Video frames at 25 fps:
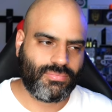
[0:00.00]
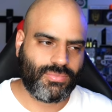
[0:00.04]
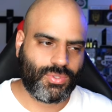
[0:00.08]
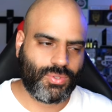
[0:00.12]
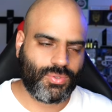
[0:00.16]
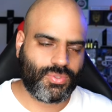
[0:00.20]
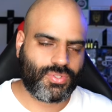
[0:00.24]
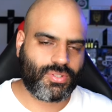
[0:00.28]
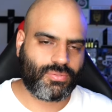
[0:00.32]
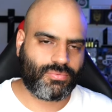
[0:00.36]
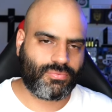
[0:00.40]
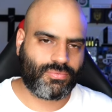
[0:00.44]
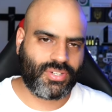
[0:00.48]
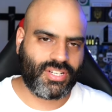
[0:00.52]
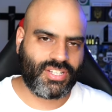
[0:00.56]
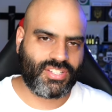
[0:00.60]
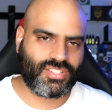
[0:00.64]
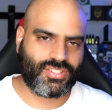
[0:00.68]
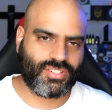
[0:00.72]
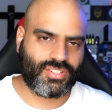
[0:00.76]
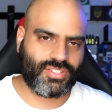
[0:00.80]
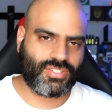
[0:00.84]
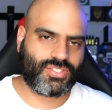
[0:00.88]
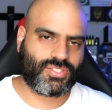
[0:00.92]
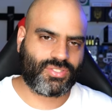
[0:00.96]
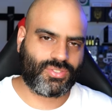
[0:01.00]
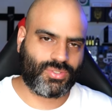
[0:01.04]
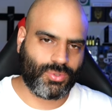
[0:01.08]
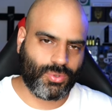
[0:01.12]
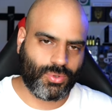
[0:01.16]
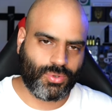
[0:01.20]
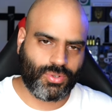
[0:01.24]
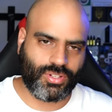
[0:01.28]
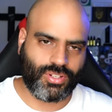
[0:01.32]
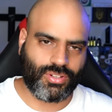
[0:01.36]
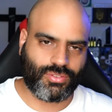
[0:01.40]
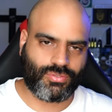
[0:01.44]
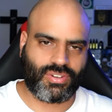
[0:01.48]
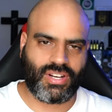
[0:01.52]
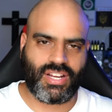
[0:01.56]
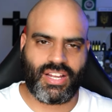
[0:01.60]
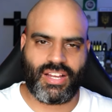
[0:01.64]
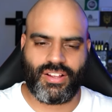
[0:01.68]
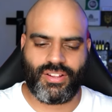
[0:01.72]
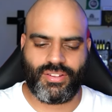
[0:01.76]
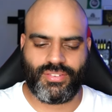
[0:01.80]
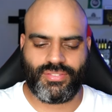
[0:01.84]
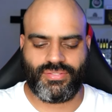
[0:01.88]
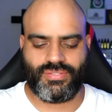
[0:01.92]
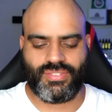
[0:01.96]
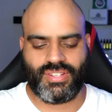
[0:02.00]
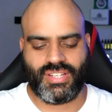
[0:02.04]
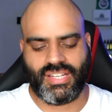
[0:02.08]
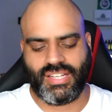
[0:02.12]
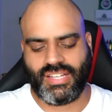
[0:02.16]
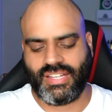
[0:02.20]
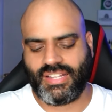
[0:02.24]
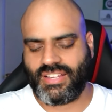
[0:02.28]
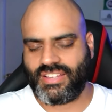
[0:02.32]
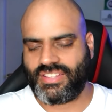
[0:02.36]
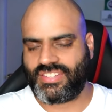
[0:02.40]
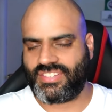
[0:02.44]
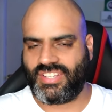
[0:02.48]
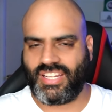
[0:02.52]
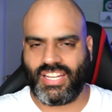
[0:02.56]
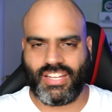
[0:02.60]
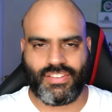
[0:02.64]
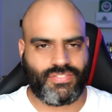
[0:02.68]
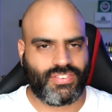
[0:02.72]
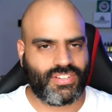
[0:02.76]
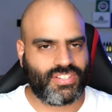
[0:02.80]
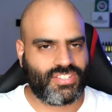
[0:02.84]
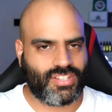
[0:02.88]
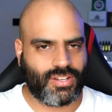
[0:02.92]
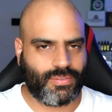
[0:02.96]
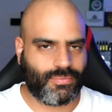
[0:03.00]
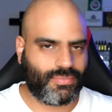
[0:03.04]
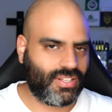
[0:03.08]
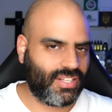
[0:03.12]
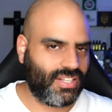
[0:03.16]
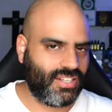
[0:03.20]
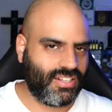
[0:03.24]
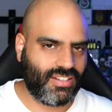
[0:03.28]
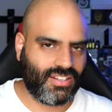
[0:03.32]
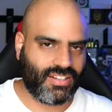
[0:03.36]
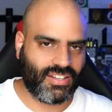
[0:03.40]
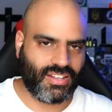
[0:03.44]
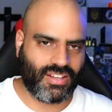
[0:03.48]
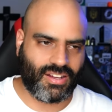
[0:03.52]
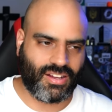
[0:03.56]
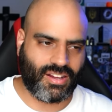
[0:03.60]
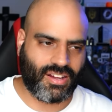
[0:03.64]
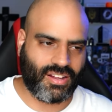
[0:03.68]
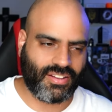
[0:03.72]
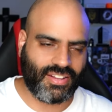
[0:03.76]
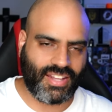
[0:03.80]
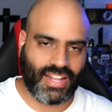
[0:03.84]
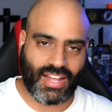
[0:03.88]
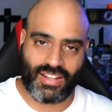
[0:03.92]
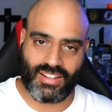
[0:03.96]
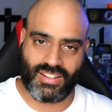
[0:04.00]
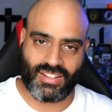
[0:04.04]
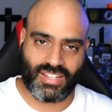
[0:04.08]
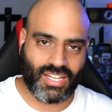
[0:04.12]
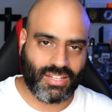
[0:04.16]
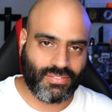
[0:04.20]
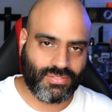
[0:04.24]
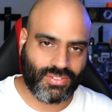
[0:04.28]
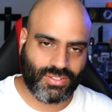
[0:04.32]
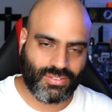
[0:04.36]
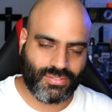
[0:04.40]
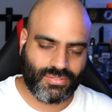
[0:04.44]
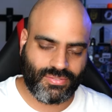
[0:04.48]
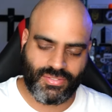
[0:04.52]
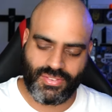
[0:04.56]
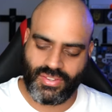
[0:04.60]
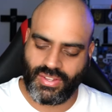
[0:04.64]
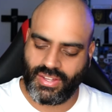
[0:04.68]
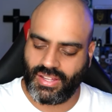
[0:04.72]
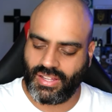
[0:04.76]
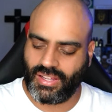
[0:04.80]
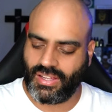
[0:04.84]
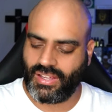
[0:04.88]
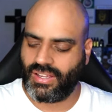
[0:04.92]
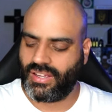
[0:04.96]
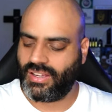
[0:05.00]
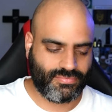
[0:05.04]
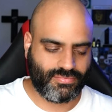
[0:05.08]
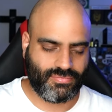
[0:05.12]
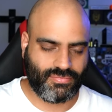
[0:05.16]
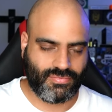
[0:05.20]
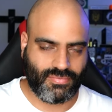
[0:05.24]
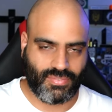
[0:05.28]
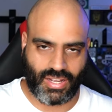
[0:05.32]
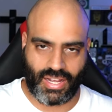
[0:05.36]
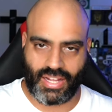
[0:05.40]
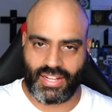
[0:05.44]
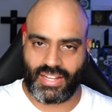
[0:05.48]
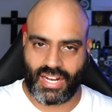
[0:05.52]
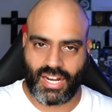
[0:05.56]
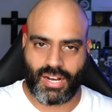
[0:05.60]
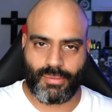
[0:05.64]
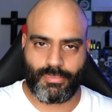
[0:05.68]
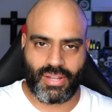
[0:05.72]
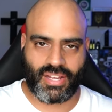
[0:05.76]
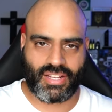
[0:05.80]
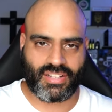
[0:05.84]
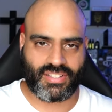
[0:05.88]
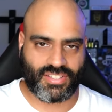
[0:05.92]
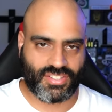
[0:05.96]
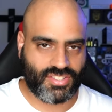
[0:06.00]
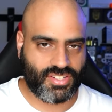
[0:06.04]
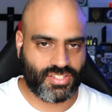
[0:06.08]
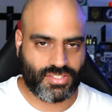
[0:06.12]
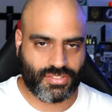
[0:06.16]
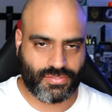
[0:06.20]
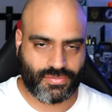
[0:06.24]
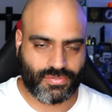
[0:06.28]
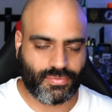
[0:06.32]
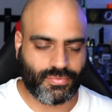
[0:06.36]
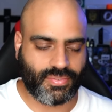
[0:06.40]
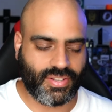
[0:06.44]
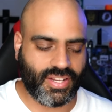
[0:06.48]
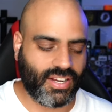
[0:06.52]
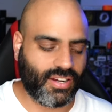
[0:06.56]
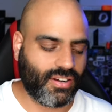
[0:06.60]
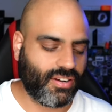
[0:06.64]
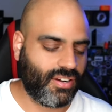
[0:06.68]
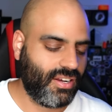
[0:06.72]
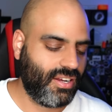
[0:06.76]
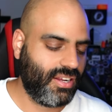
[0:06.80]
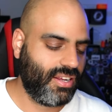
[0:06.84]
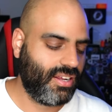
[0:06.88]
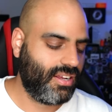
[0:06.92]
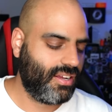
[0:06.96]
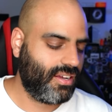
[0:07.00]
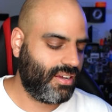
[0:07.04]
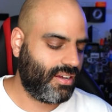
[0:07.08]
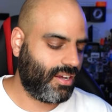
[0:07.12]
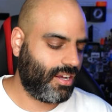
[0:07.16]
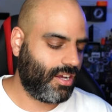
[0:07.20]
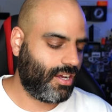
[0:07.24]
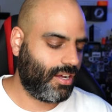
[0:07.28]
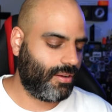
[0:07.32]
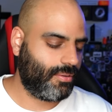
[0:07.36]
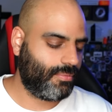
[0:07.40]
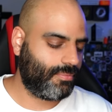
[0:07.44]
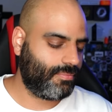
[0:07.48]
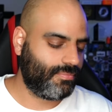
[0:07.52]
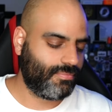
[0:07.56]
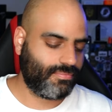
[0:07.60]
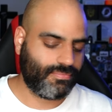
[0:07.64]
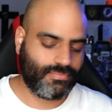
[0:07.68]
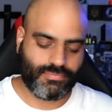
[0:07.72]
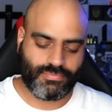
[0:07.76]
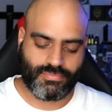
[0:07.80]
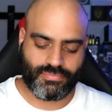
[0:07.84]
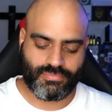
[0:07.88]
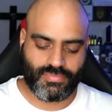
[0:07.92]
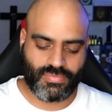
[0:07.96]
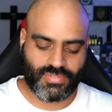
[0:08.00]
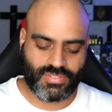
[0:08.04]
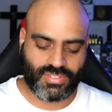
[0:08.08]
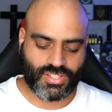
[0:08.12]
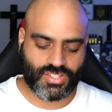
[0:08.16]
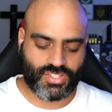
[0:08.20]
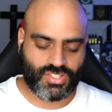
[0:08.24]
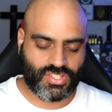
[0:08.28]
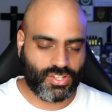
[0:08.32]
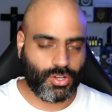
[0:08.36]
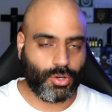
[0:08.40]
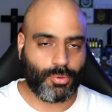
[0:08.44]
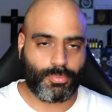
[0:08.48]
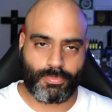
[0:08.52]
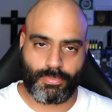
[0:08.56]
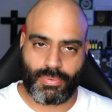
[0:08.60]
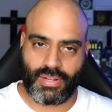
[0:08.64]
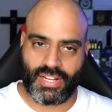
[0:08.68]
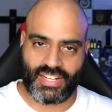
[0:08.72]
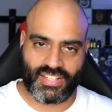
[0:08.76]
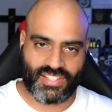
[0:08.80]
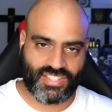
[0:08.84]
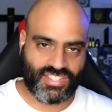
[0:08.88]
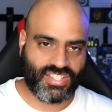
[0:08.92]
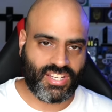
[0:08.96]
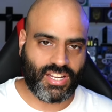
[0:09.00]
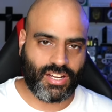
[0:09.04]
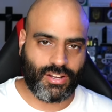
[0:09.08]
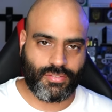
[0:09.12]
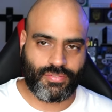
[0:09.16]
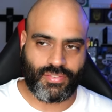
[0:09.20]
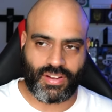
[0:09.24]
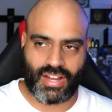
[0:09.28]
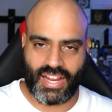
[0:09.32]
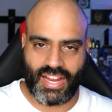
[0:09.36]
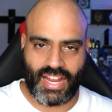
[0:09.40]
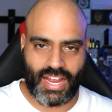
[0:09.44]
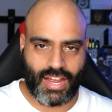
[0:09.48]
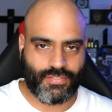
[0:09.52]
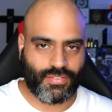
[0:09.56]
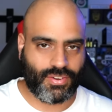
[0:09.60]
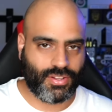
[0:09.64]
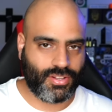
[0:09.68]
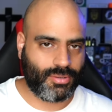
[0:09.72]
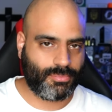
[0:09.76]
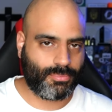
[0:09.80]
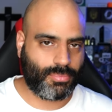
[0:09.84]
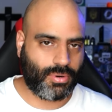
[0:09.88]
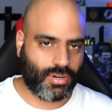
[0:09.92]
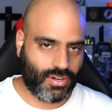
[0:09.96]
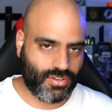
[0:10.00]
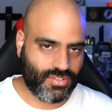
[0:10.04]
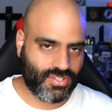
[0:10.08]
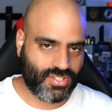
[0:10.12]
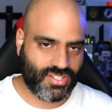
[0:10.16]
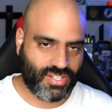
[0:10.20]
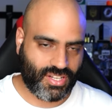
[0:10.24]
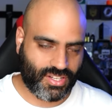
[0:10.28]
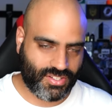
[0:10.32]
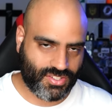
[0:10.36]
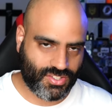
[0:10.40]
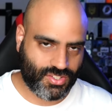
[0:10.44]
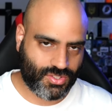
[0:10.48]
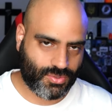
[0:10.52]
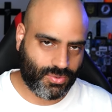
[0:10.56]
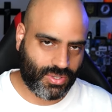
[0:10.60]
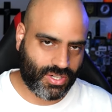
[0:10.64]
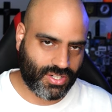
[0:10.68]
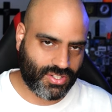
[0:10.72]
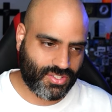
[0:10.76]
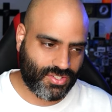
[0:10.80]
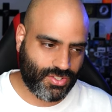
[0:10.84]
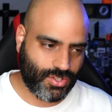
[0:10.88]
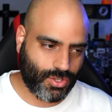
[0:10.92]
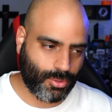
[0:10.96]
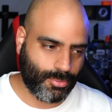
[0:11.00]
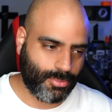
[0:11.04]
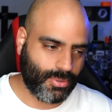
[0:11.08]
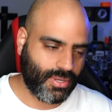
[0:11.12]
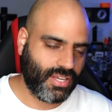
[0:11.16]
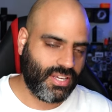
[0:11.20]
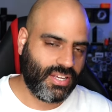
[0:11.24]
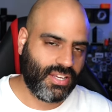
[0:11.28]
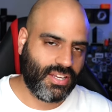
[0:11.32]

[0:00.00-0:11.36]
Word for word: do some research, Google around, see if it's something on that level, and then I'll make a decision from there. Um, the soap by itself, I have other bars of Dr. Squatch soap.